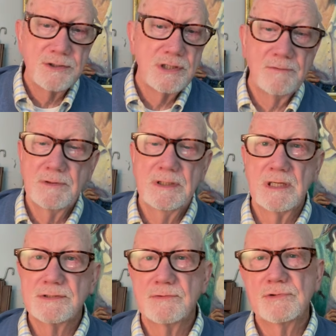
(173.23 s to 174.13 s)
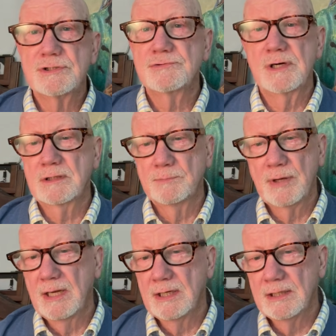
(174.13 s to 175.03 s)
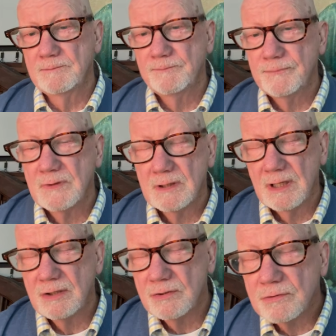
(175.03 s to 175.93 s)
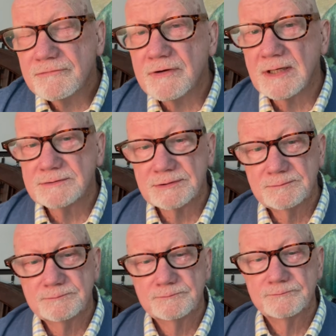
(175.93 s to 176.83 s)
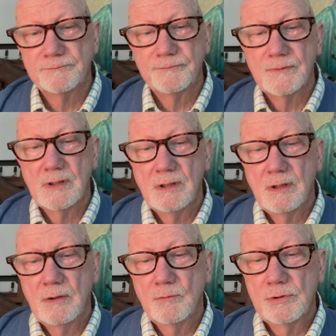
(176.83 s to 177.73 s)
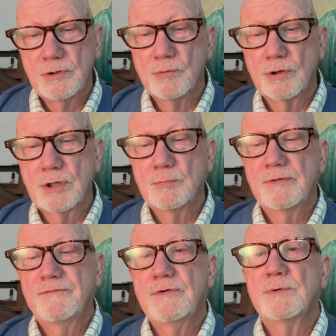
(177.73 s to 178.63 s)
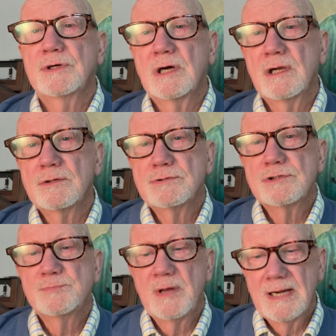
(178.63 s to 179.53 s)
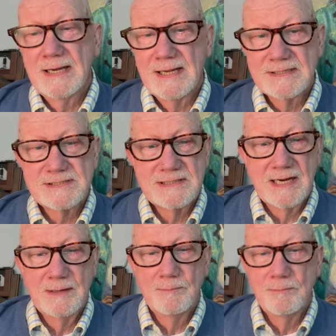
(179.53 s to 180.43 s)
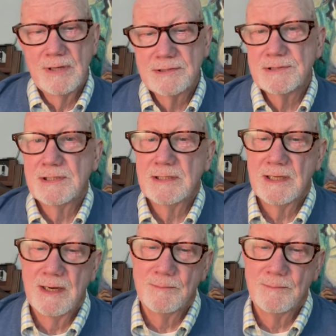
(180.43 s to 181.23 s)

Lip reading: generally doesn't restrict a painting, it unifies it. When you're working with fewer colors, you spend less time mixing and